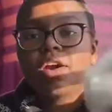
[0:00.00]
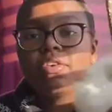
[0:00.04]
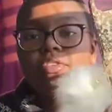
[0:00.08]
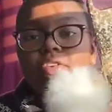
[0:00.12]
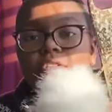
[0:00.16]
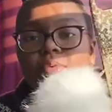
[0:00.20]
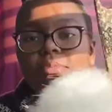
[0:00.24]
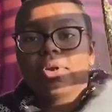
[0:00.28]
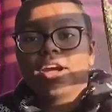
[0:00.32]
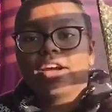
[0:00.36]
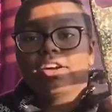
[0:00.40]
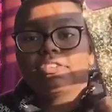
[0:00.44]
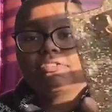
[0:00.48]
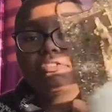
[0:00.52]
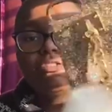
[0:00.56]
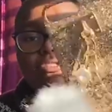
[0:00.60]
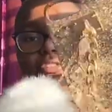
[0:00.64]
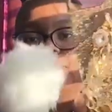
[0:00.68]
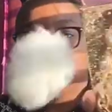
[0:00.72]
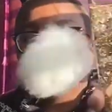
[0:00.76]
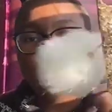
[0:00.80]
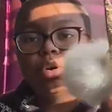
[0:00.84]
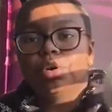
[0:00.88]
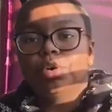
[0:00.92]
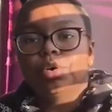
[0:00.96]
for my
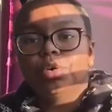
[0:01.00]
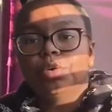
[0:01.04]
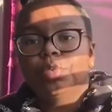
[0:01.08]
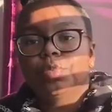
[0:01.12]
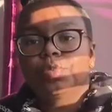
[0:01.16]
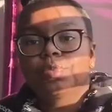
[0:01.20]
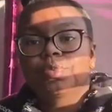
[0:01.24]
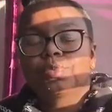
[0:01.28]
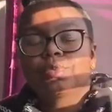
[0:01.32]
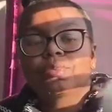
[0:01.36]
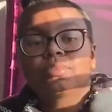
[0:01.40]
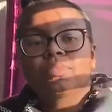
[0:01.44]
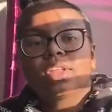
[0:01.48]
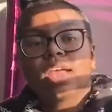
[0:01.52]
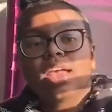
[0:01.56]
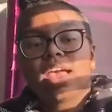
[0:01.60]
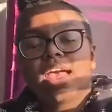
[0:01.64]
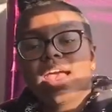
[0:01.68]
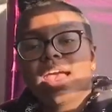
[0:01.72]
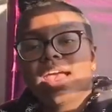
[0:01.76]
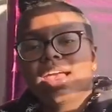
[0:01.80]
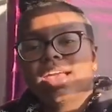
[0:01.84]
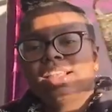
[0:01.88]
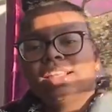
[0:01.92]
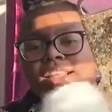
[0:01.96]
phone,
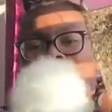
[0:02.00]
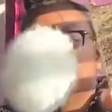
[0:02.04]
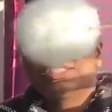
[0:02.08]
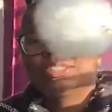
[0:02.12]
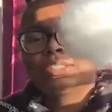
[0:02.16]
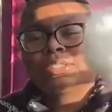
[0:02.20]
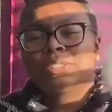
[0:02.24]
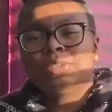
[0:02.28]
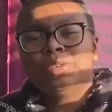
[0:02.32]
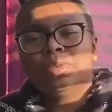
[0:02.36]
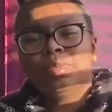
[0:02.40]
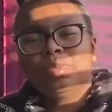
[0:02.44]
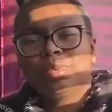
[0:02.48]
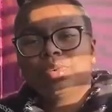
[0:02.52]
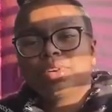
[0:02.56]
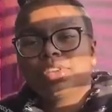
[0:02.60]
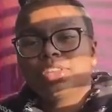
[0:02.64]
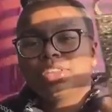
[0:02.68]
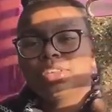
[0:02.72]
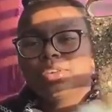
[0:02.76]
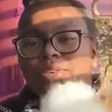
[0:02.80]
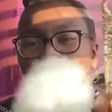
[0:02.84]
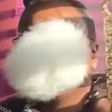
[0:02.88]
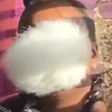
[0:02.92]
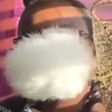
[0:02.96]
and it's super
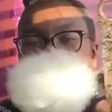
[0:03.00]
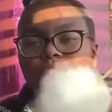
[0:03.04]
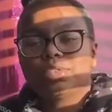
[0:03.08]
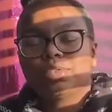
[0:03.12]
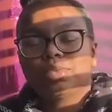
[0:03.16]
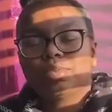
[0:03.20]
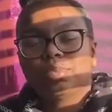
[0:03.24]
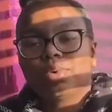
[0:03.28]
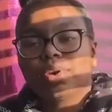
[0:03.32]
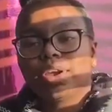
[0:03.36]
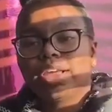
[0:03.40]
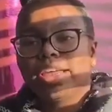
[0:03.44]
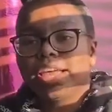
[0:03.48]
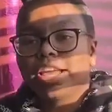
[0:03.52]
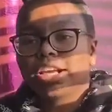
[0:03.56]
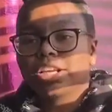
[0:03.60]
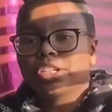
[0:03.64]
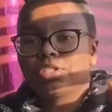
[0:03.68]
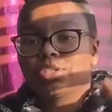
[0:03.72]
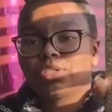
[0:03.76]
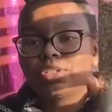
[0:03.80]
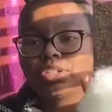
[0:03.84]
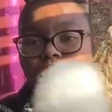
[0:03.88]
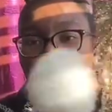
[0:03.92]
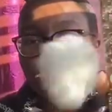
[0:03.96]
cute and super
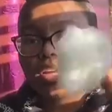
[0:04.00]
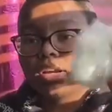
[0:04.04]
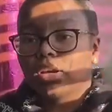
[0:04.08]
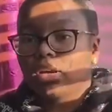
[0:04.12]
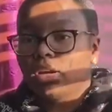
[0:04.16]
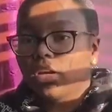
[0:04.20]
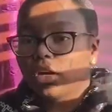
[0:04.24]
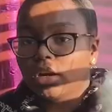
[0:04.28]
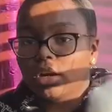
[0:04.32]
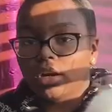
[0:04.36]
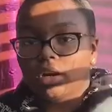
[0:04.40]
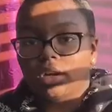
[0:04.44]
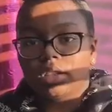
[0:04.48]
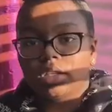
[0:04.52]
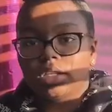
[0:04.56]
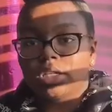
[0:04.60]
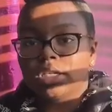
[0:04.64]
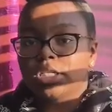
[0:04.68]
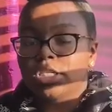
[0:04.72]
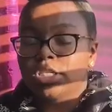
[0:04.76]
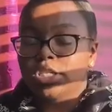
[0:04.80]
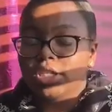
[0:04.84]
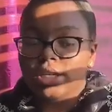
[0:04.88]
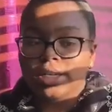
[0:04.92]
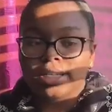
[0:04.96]
extra and
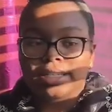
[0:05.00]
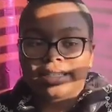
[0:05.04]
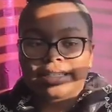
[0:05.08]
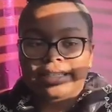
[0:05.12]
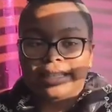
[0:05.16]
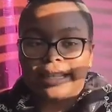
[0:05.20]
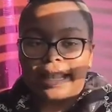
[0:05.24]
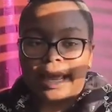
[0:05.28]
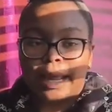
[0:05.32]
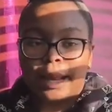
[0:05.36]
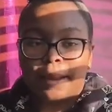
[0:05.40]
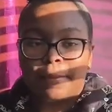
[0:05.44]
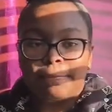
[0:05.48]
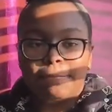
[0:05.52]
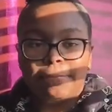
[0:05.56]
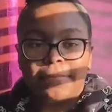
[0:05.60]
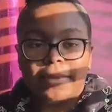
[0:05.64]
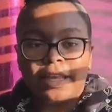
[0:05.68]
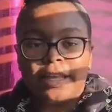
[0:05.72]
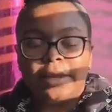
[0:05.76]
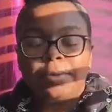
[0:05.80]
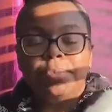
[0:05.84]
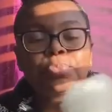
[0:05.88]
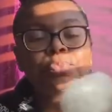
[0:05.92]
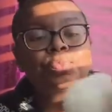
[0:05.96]
girly, just like
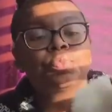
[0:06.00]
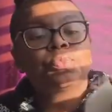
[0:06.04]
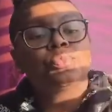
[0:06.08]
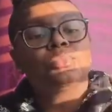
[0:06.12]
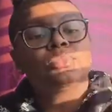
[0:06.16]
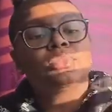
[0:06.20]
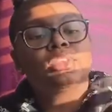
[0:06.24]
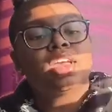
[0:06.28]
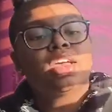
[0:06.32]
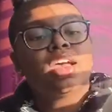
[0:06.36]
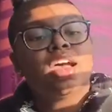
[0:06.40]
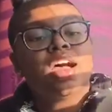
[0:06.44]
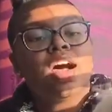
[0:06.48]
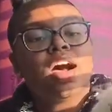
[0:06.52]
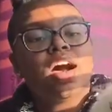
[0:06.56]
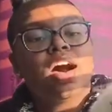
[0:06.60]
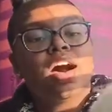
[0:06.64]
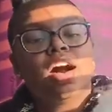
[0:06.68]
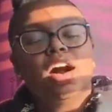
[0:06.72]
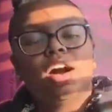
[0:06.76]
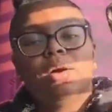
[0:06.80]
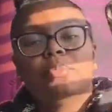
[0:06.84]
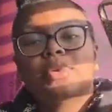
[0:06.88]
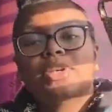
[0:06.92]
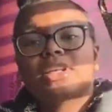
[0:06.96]
me.
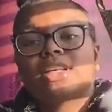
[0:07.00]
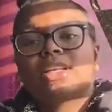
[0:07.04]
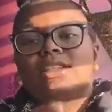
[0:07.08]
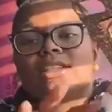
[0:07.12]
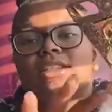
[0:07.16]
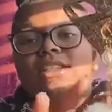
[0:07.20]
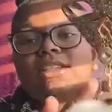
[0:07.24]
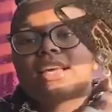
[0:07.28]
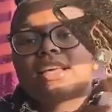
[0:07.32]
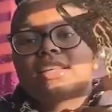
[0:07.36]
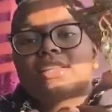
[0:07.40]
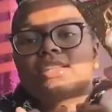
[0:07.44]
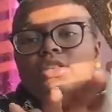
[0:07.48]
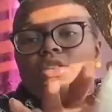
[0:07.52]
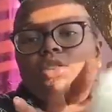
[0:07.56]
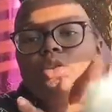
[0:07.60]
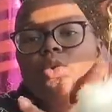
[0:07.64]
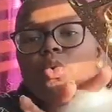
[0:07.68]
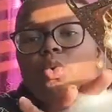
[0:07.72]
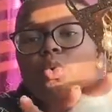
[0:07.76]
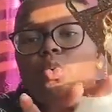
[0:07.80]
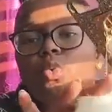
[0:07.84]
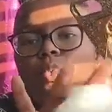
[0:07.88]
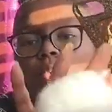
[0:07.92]
And it just has a little